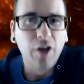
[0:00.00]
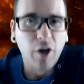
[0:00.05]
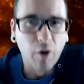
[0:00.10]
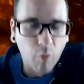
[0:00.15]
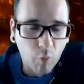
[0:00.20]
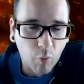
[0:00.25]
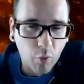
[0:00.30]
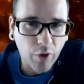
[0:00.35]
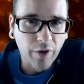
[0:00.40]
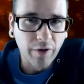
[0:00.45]

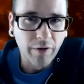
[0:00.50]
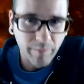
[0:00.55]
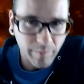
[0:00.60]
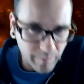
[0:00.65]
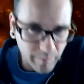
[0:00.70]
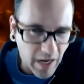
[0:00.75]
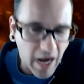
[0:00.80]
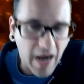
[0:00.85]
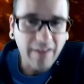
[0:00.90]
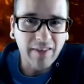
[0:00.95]
we're
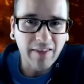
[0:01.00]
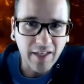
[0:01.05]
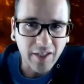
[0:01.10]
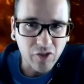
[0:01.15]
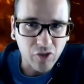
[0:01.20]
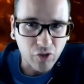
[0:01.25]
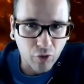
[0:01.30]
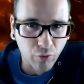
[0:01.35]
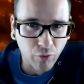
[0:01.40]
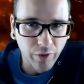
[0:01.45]
I think
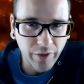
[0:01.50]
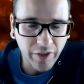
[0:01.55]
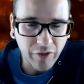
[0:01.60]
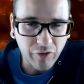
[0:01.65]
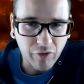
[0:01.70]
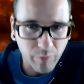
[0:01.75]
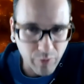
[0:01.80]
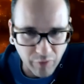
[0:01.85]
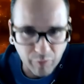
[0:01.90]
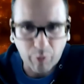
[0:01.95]
it's cool in
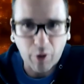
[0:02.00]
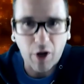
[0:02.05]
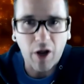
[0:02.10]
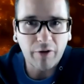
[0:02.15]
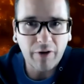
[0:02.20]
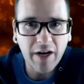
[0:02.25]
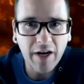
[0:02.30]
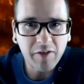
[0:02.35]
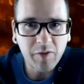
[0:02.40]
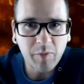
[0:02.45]
terms of
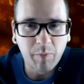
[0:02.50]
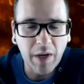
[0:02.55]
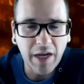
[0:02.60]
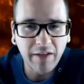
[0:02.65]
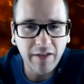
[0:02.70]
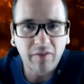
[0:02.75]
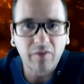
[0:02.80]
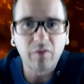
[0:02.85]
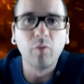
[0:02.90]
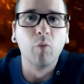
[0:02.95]
progress,
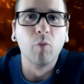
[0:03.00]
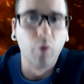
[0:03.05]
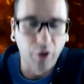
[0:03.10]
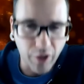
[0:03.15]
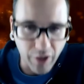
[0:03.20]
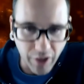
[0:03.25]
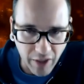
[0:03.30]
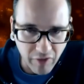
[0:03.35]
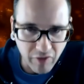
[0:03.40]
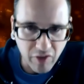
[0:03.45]
but we're
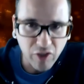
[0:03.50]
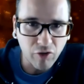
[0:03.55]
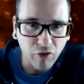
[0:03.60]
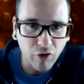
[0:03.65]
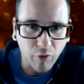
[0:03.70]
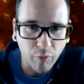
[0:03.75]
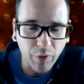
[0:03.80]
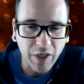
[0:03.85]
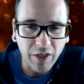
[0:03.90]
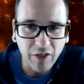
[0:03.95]
gonna continue
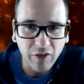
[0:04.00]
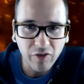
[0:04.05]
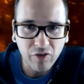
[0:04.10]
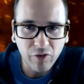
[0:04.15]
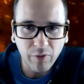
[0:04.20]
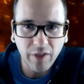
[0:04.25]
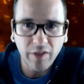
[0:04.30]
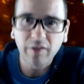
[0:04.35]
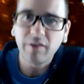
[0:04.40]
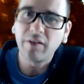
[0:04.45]
to read
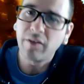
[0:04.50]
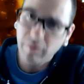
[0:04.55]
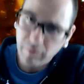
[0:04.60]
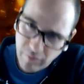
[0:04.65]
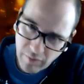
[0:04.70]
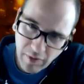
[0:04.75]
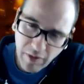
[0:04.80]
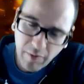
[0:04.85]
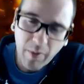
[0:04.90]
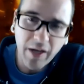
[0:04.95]
into it, and
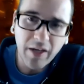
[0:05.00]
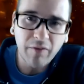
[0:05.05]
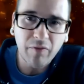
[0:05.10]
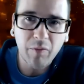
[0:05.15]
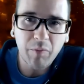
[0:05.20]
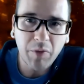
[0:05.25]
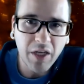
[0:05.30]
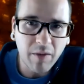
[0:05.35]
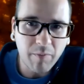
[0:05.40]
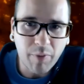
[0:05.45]
it might even
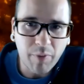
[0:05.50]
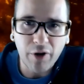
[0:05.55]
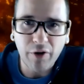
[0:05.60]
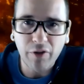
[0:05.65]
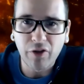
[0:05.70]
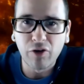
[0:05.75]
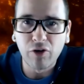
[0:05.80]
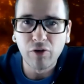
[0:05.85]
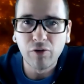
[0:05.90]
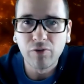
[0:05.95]
become part of
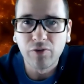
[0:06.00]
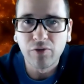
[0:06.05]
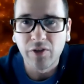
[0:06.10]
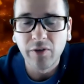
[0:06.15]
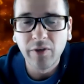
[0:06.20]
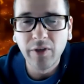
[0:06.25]
the news.